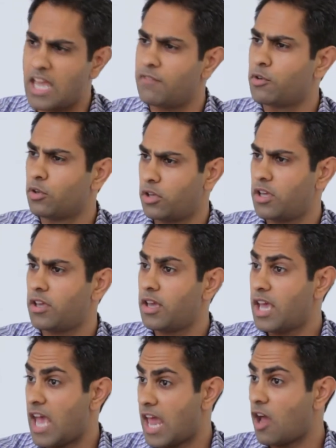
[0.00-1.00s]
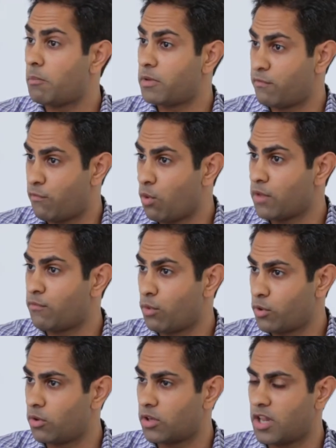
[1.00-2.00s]
And if you're looking at helping
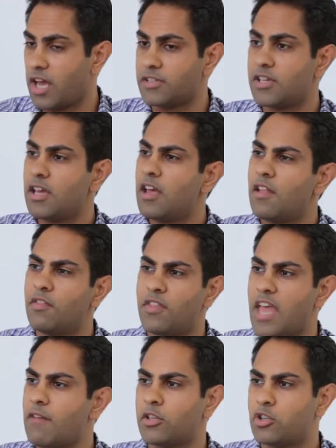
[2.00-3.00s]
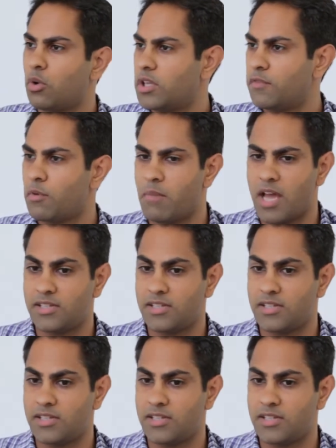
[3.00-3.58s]
44-year-old clients, they have a totally different